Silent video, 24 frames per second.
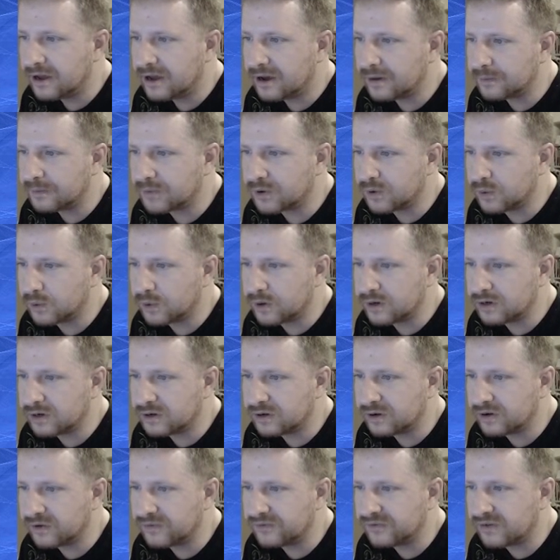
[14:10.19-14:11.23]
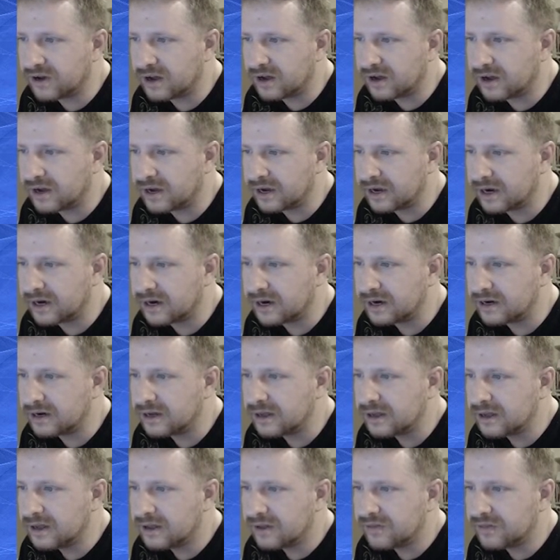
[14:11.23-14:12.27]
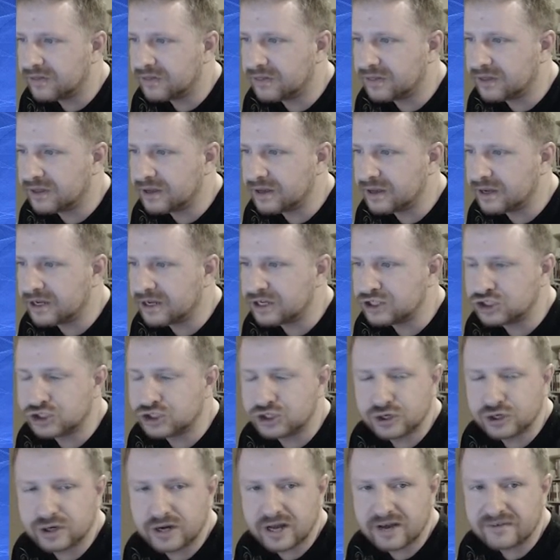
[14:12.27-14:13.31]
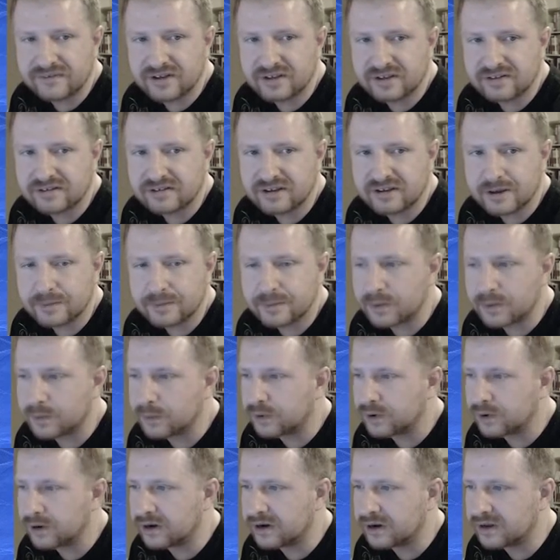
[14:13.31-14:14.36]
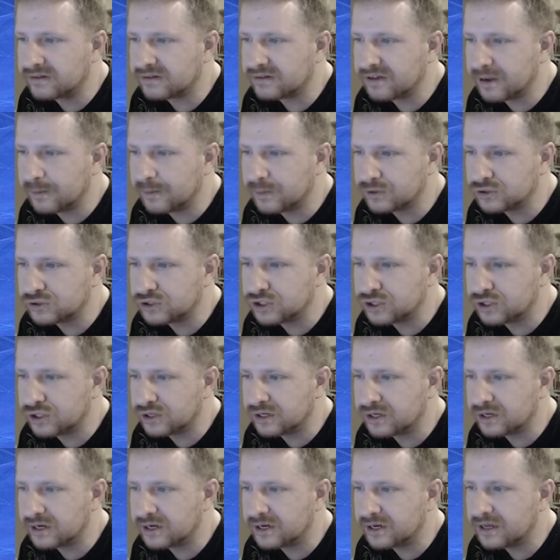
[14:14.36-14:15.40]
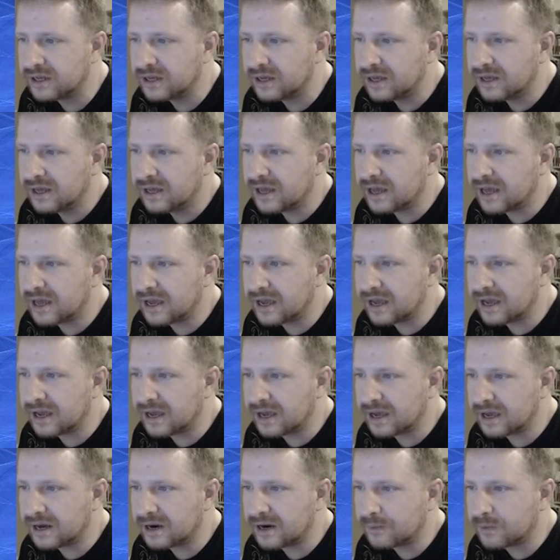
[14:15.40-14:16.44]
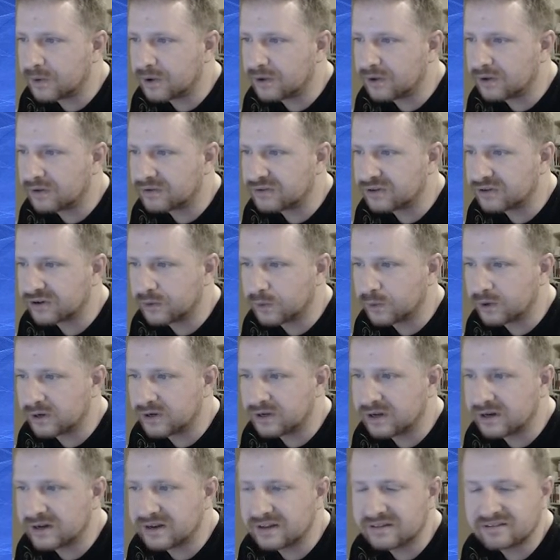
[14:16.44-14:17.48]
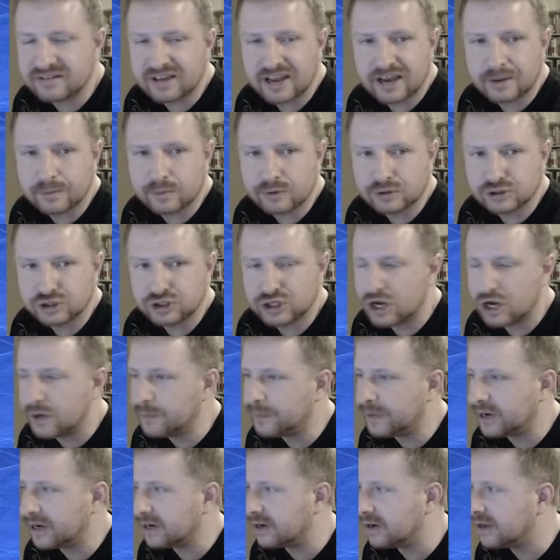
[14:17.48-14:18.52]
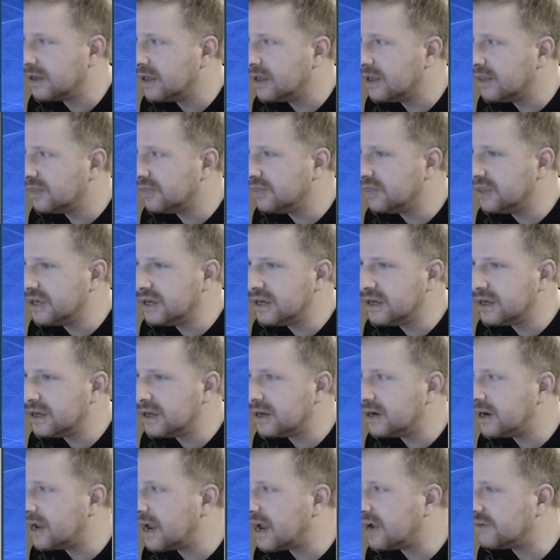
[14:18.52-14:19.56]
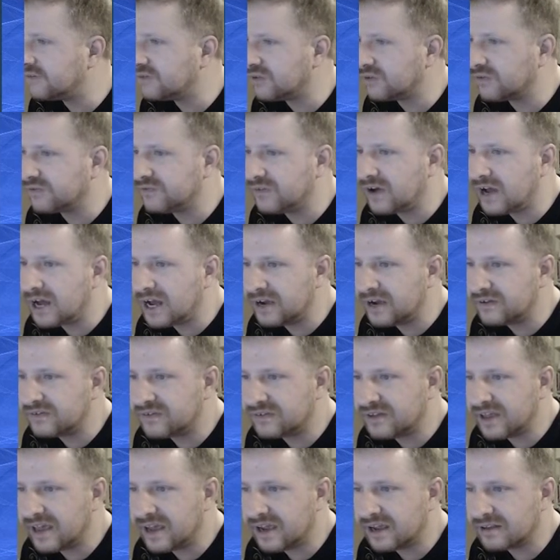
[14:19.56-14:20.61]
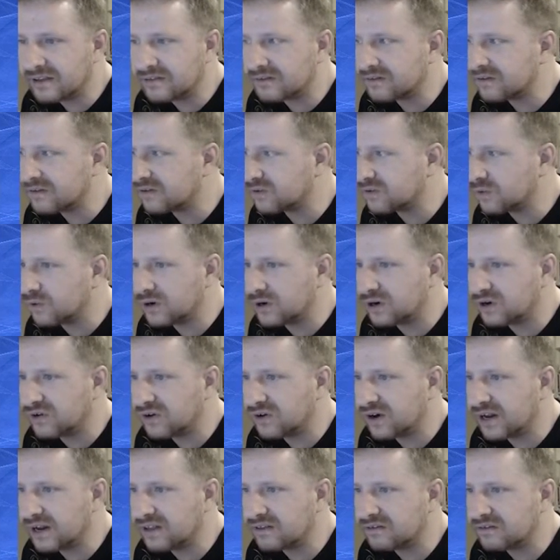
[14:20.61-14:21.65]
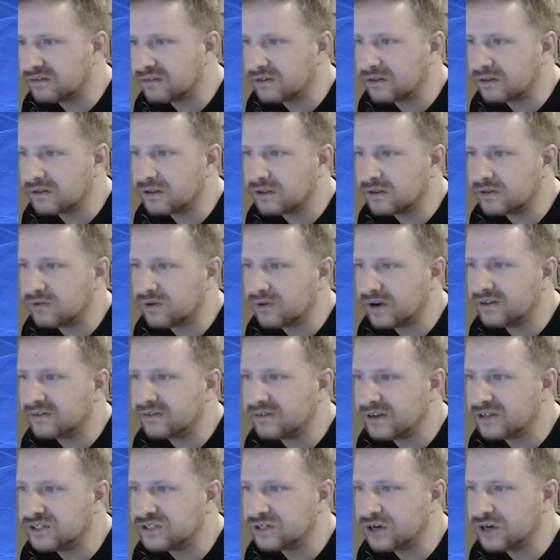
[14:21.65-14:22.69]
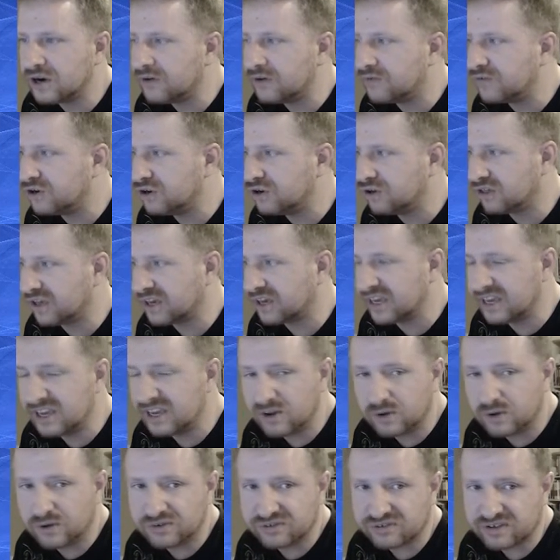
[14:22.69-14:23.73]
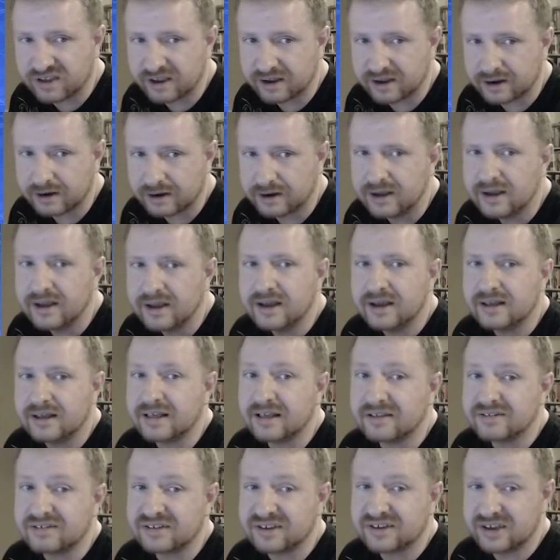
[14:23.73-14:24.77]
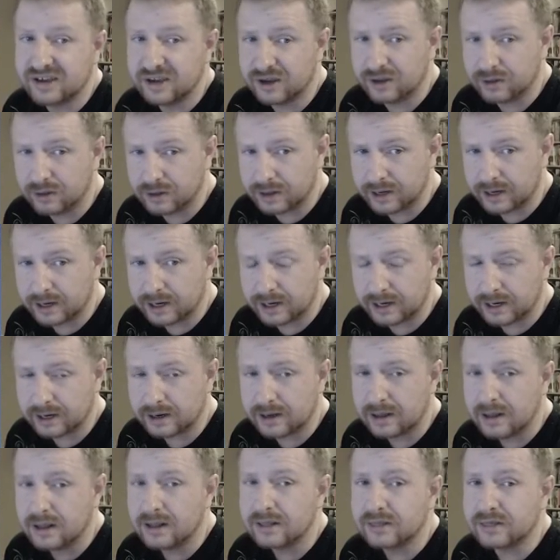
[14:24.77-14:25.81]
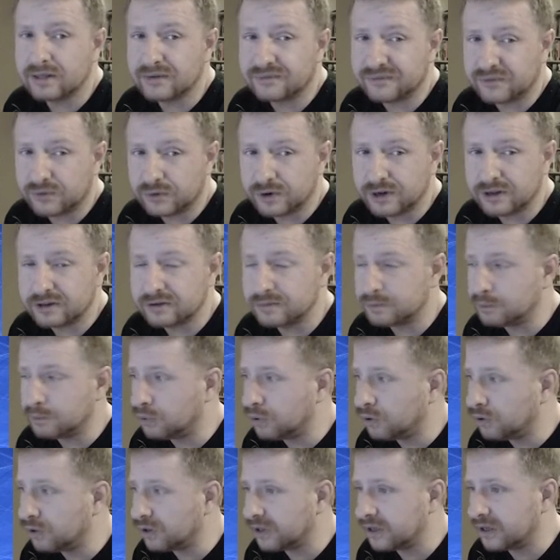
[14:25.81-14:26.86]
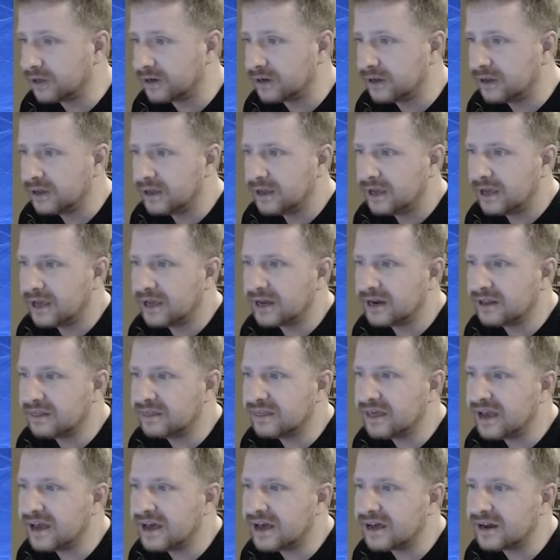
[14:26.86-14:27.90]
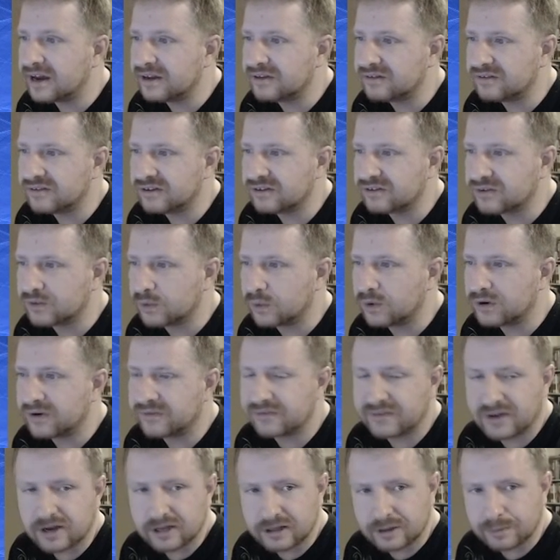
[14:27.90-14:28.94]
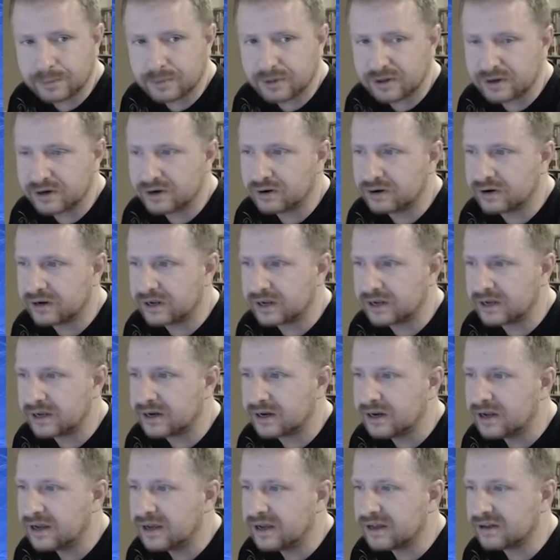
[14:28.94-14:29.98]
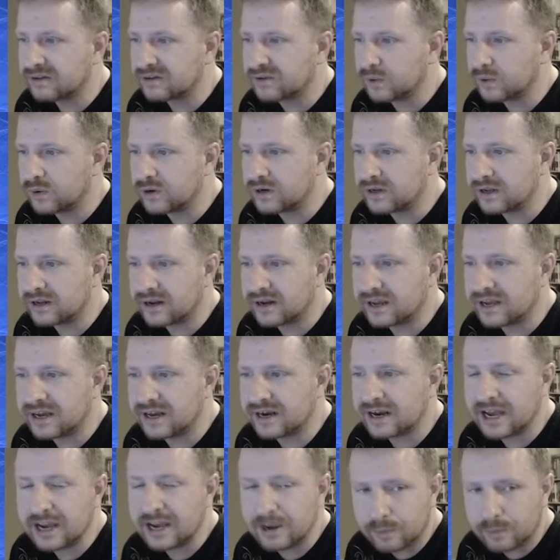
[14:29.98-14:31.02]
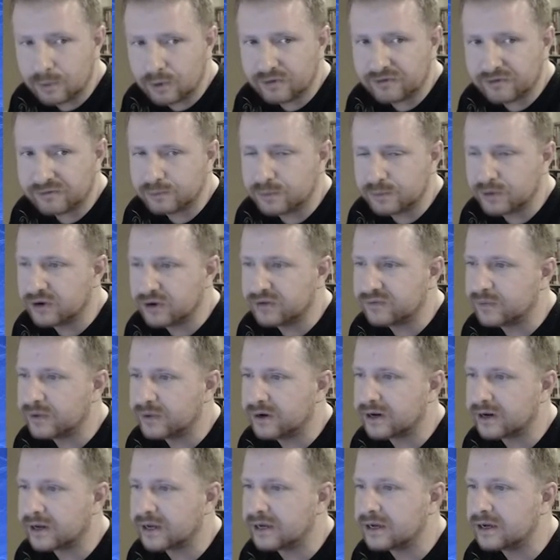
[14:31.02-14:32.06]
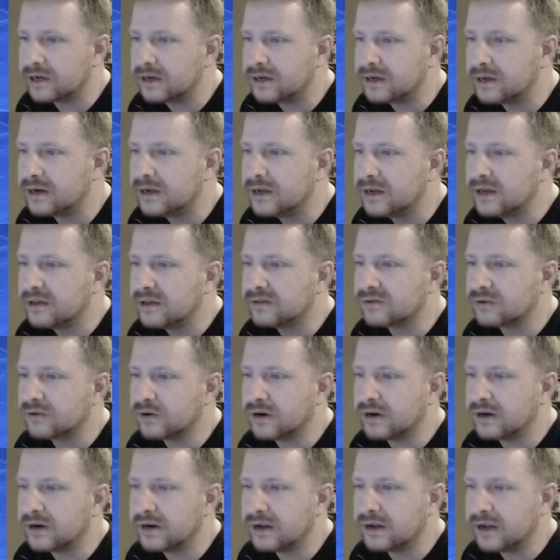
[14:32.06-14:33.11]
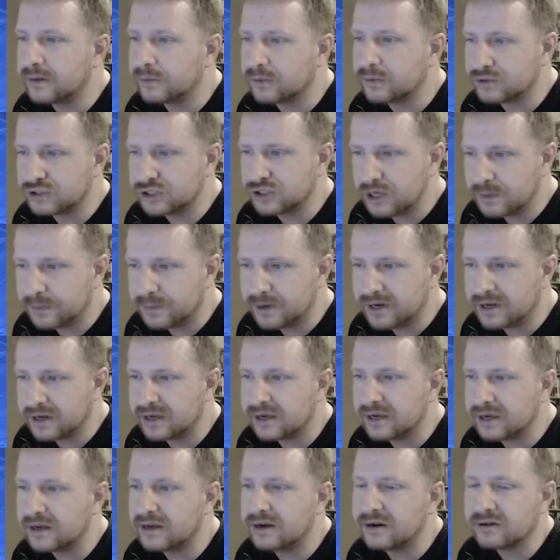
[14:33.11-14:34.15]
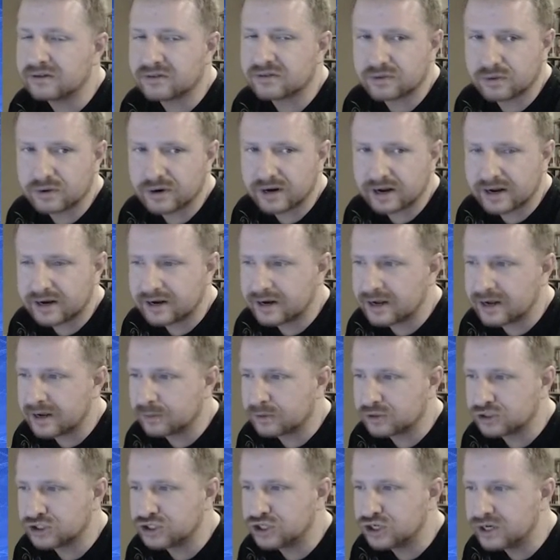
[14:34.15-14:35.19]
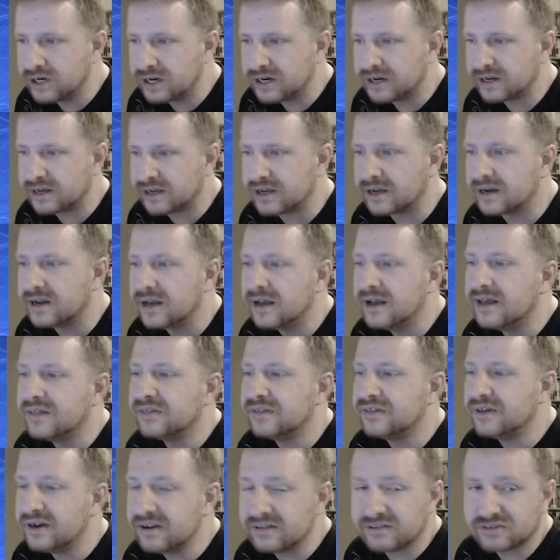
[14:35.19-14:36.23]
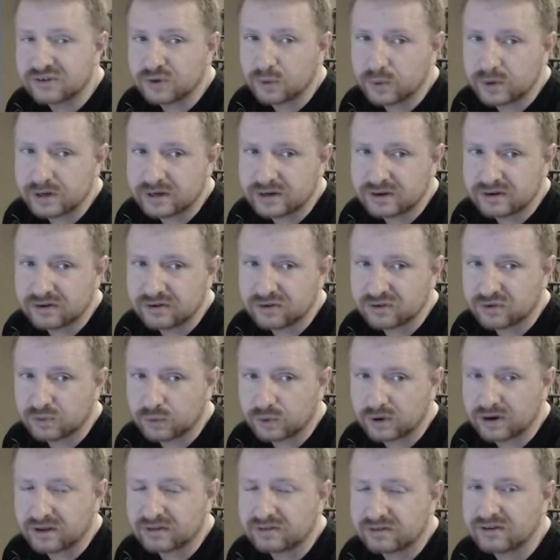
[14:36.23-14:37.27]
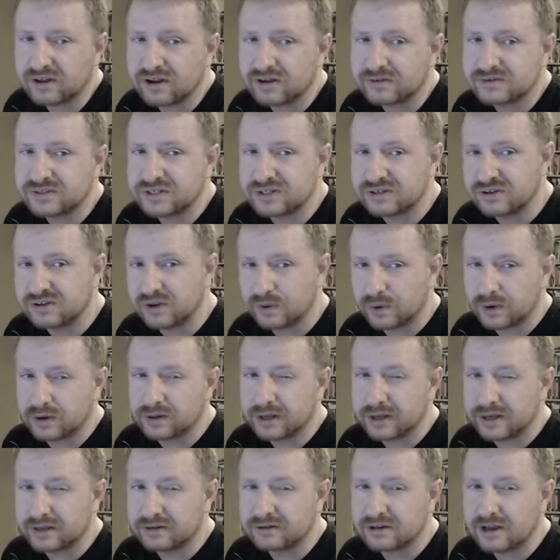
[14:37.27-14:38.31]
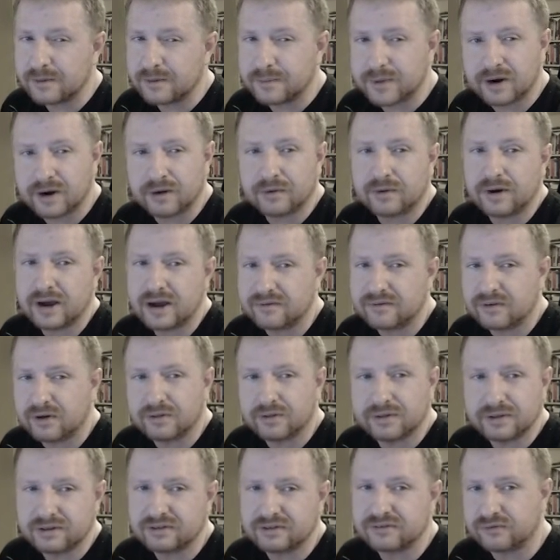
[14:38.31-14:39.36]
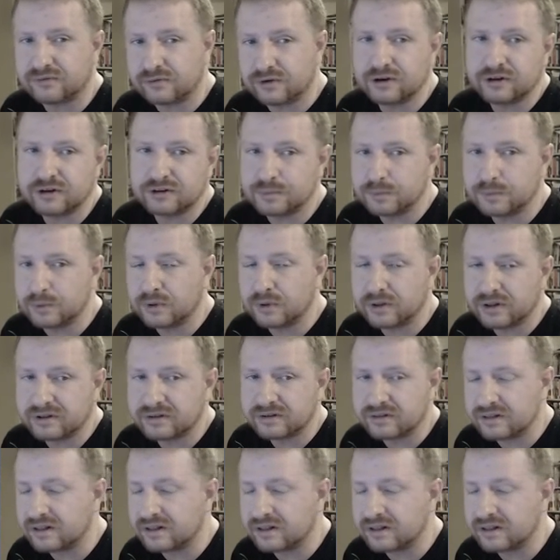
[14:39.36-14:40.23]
I'm going to find the shoot FSM. I'm going to disable shooting, and I'm also going to disable jumping. Then after 5 seconds, it's going to transition over to the kill state, and that's killing the freeze bullet. And in that, it's just going to find the player again, it's going to enable movement again, it's going to enable jumping again, it's going to enable shooting again, then it's going to destroy itself, just so it cleans up and I don't have all these freeze bullets